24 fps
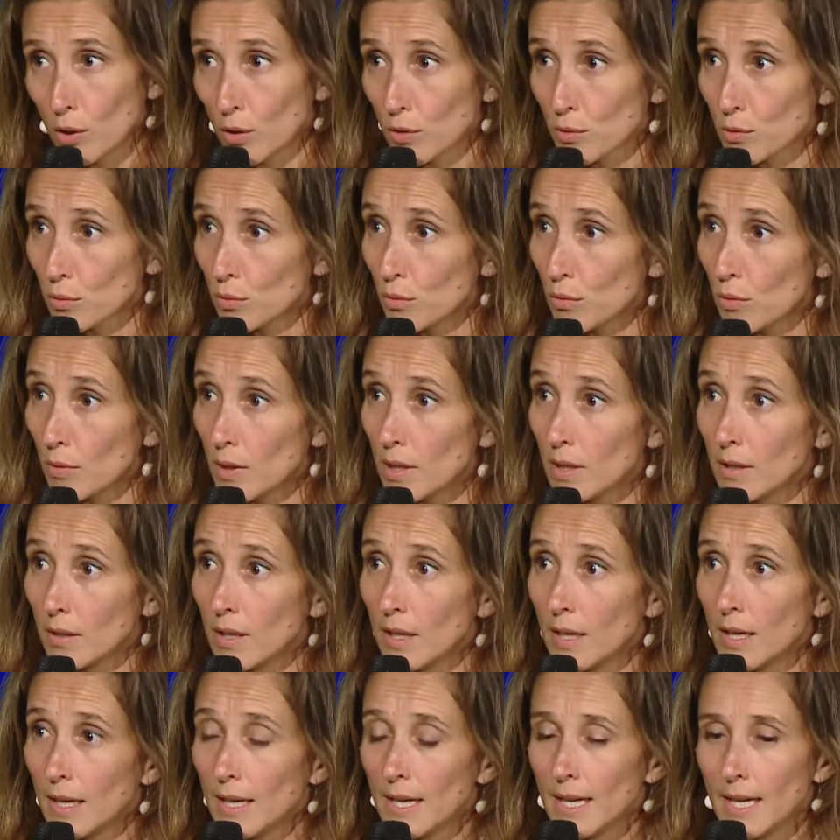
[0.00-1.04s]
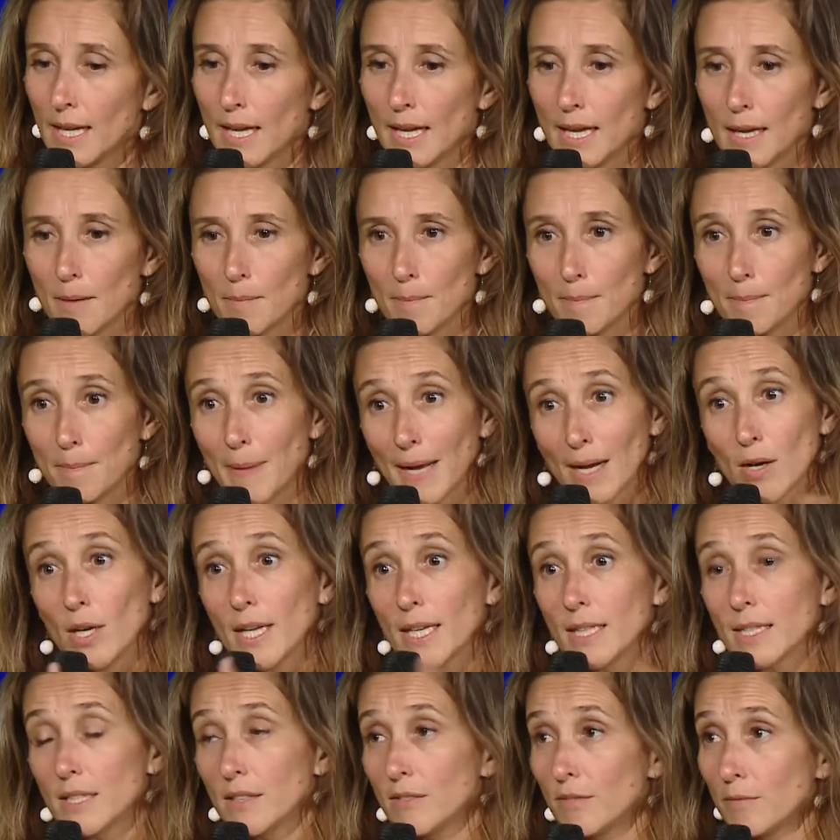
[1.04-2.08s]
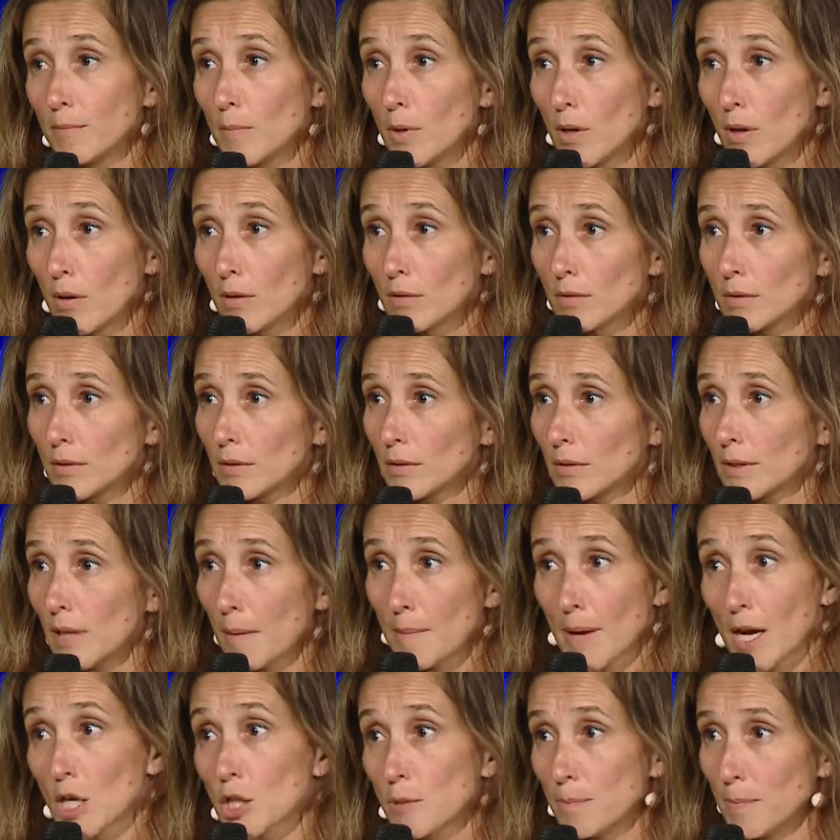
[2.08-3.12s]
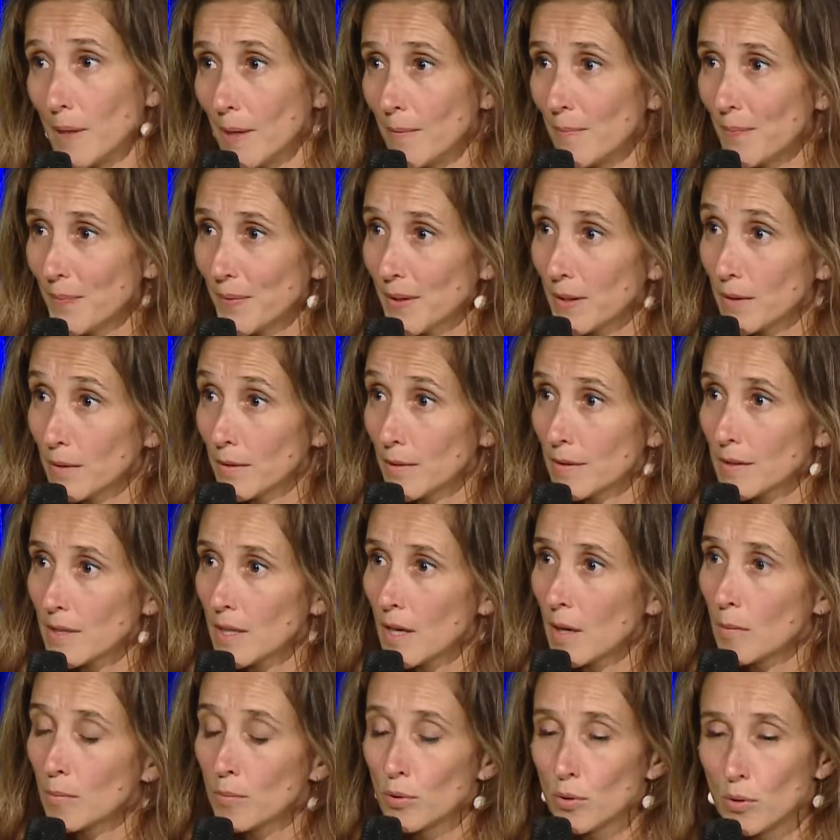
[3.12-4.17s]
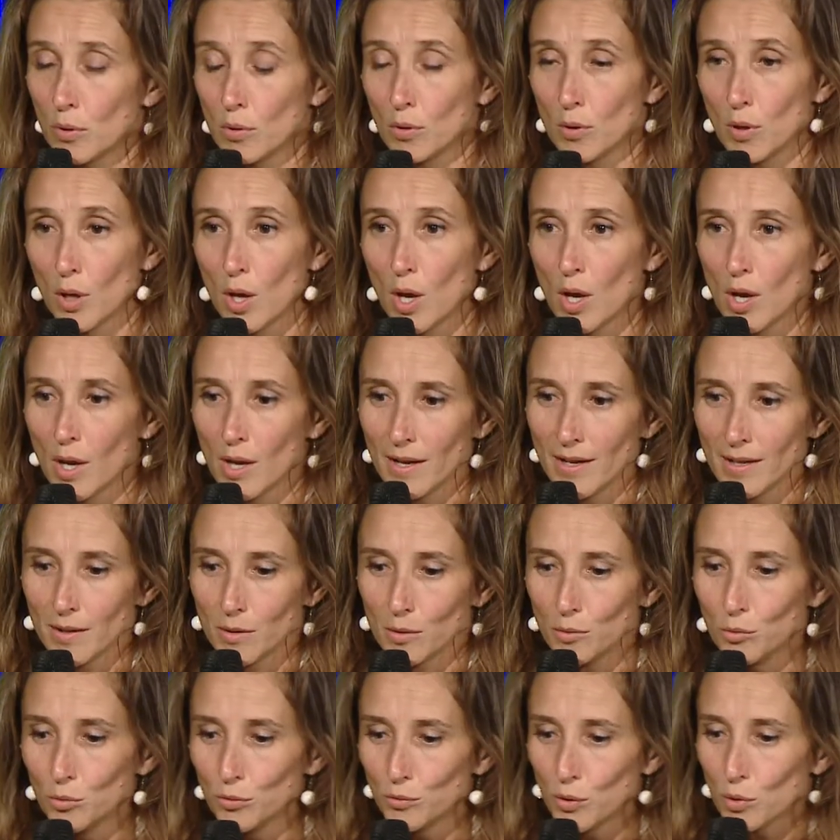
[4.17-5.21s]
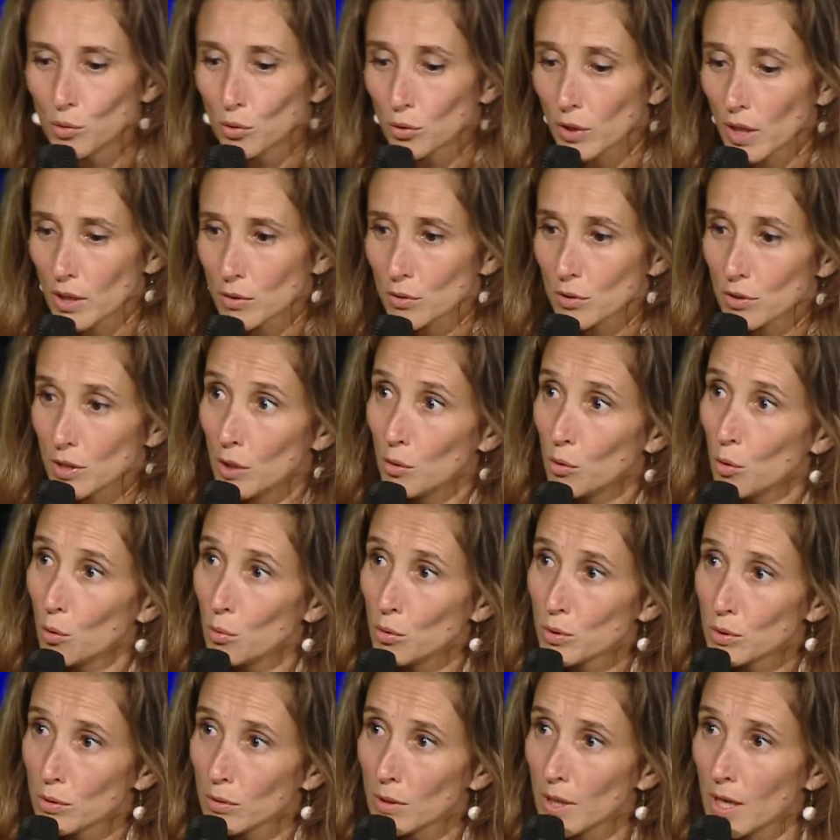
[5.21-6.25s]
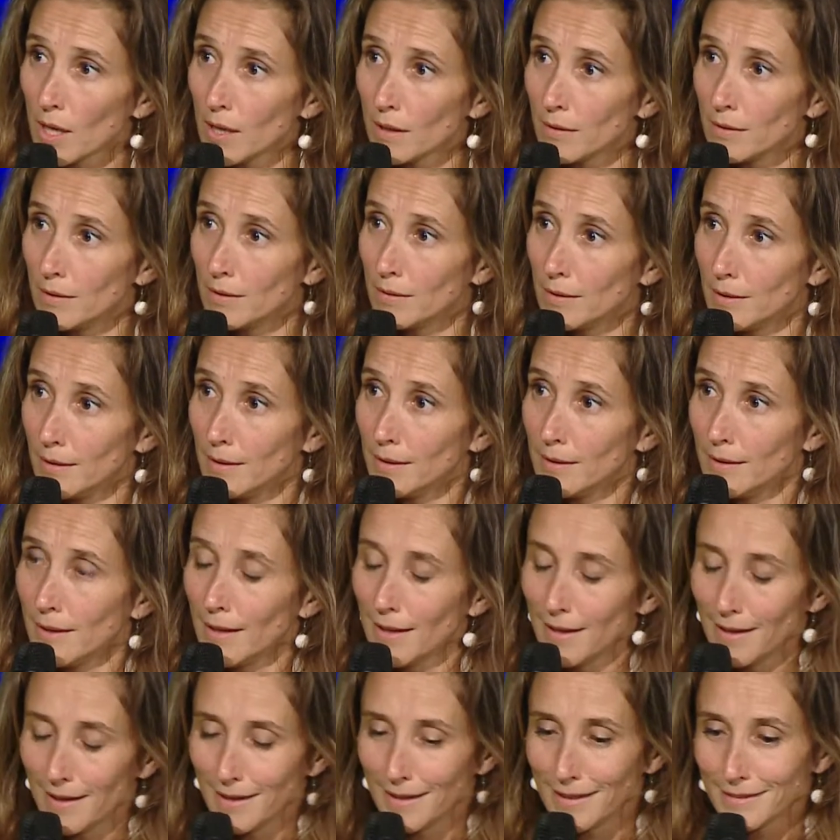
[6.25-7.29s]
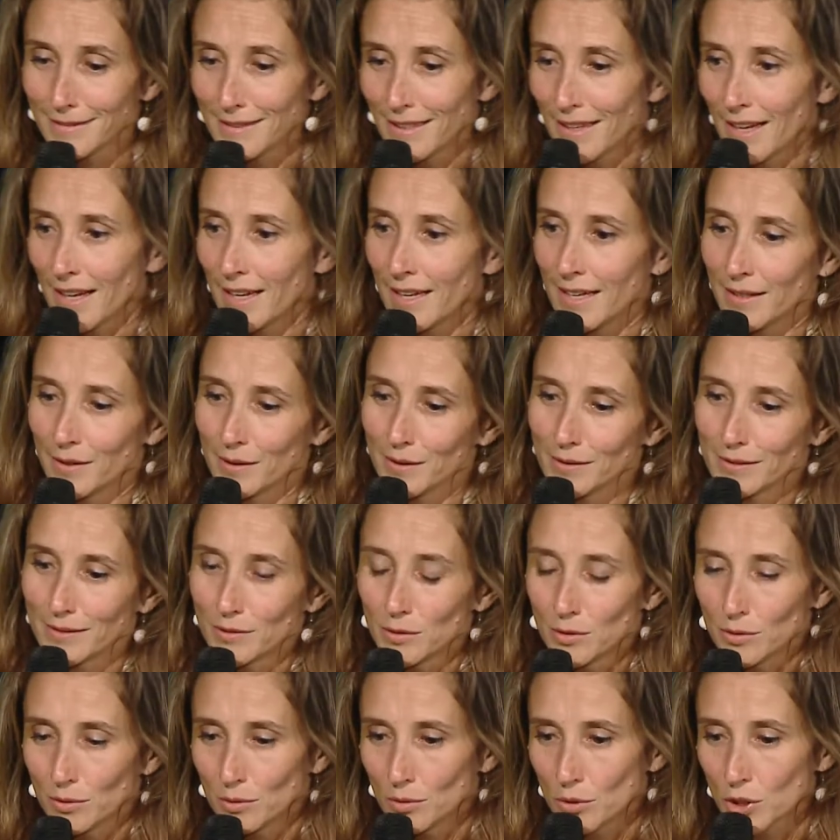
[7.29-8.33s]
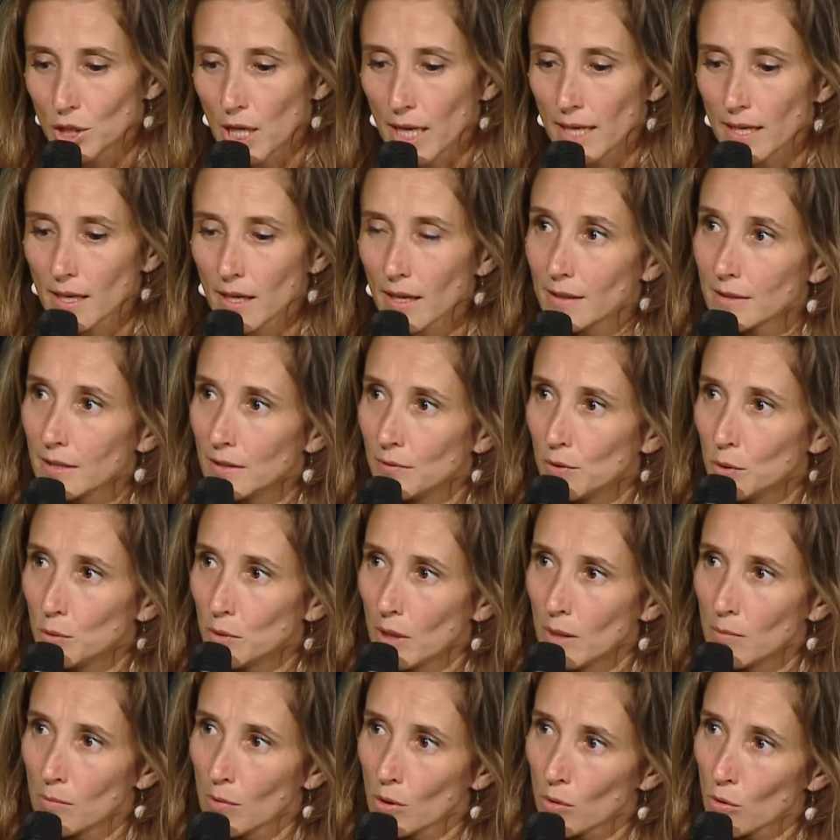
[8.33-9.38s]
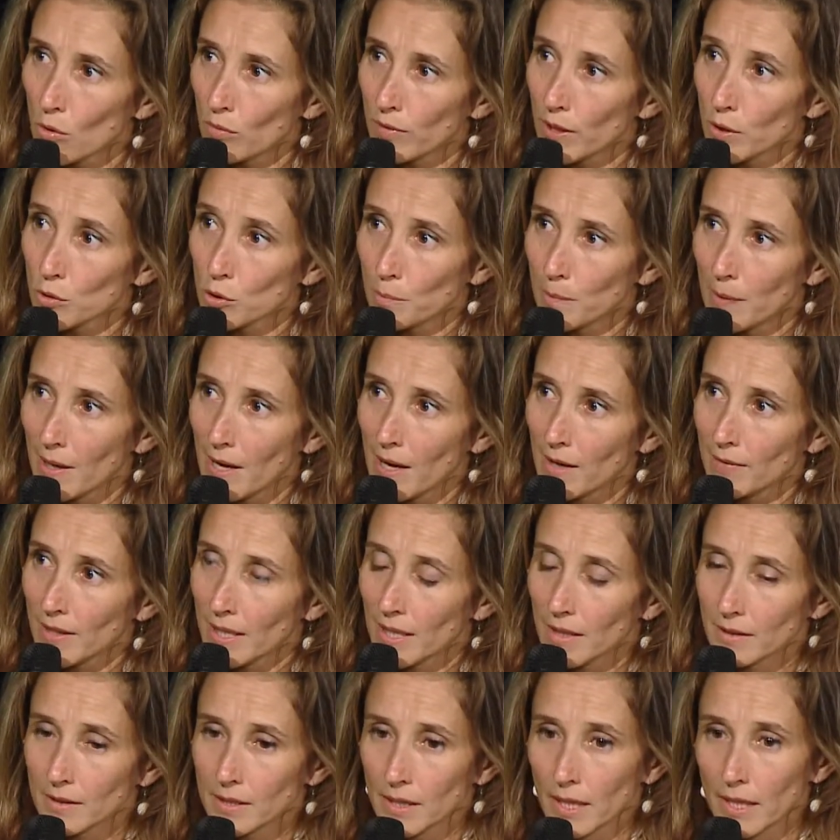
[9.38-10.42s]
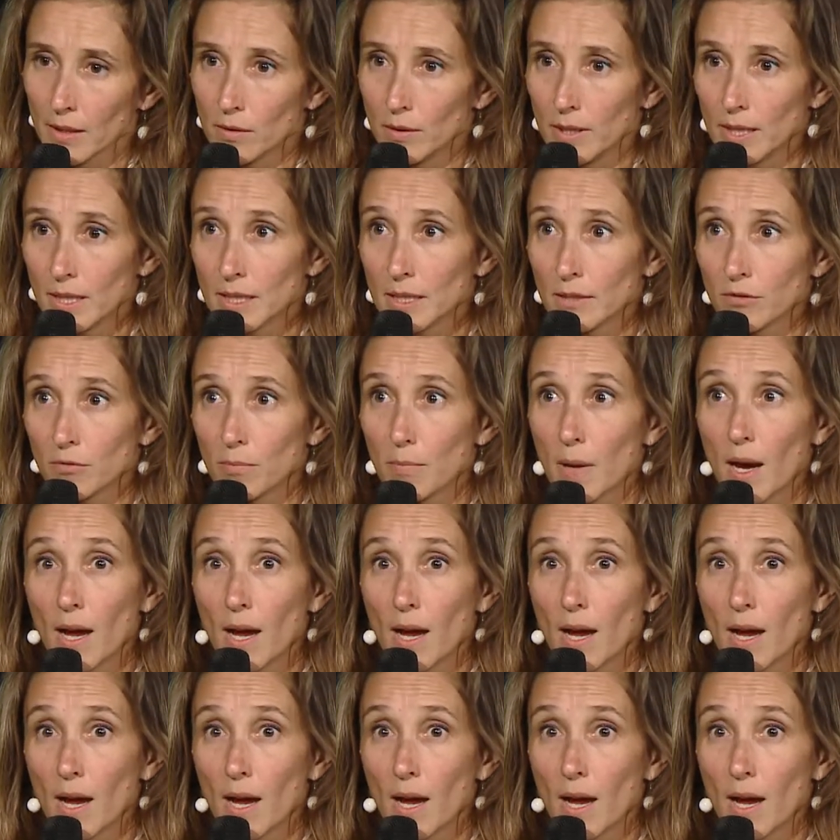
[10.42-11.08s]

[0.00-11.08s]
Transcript: because everyone does well for customers, but no one shares the information, then collectively this is never going to work. That's like the new social contract by Jean-Jacques Rousseau.